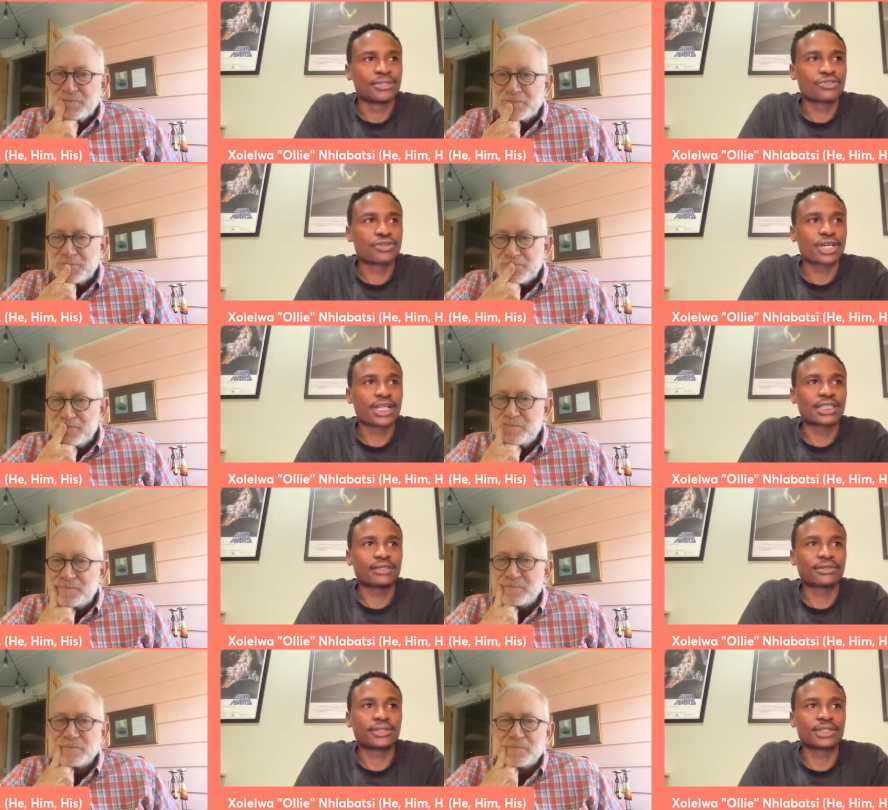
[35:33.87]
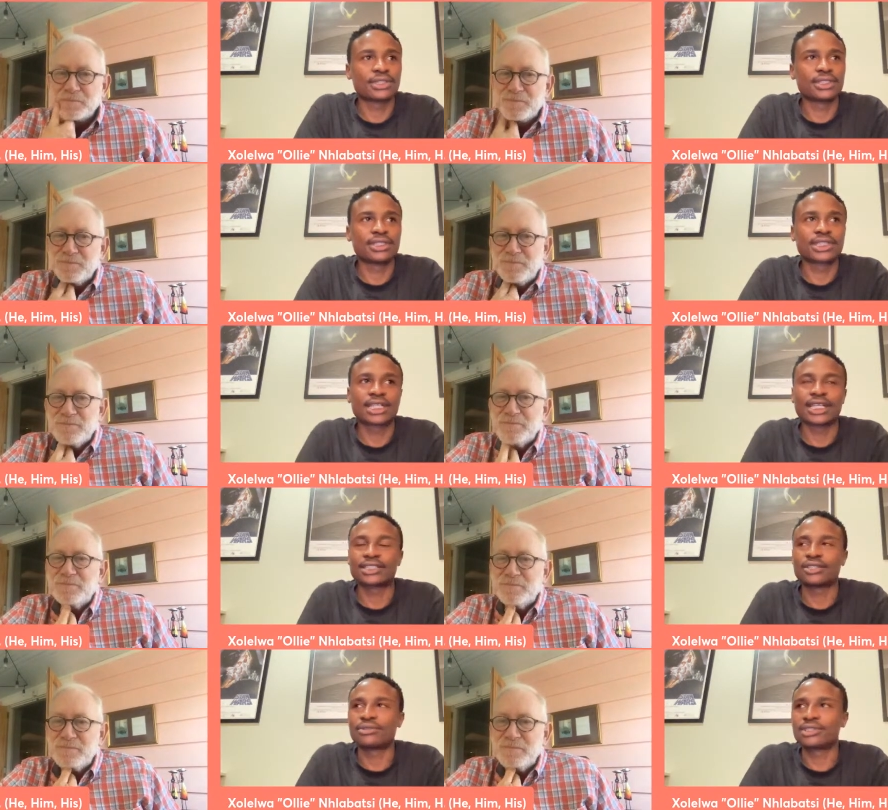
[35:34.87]
Speaker 1: trying because it's kind of like
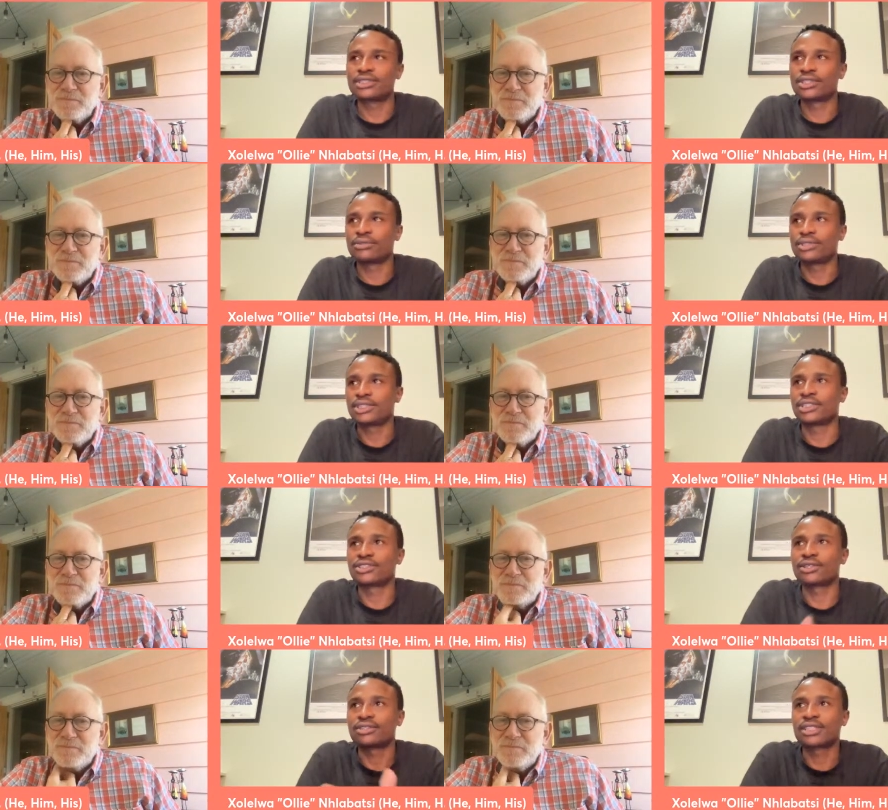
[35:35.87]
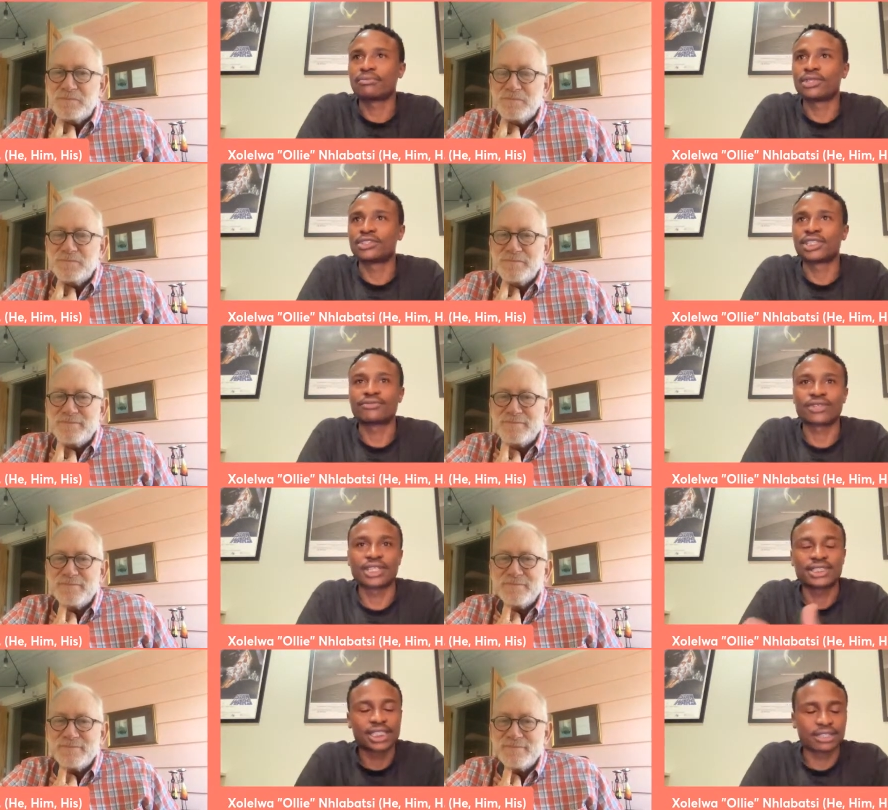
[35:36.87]
don't don't insult someone just for the
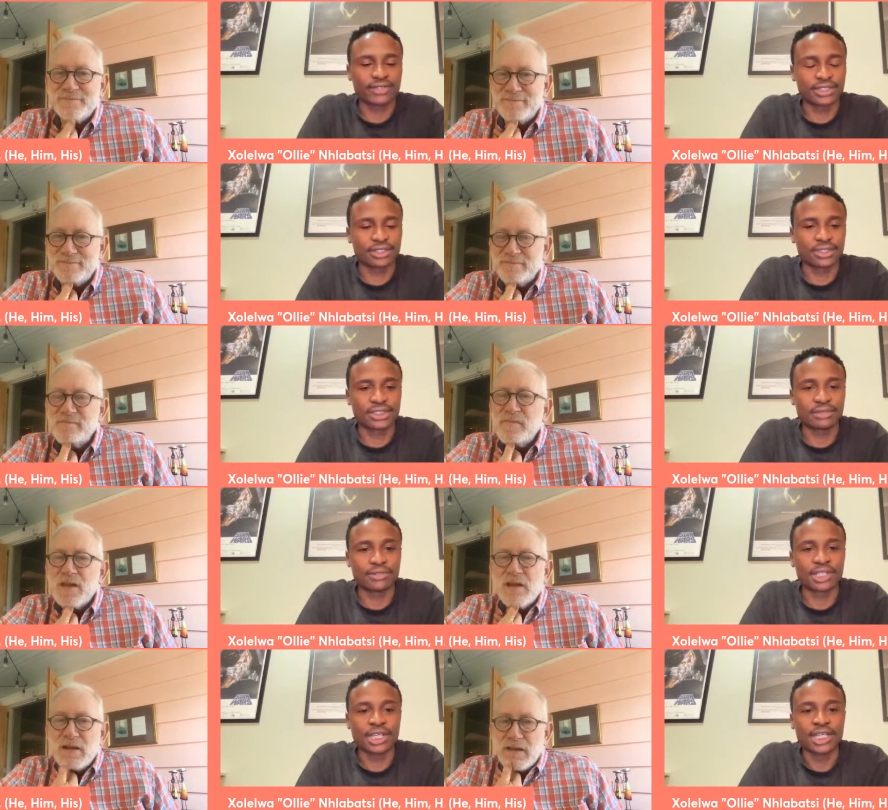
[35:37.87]
sake of insulting someone.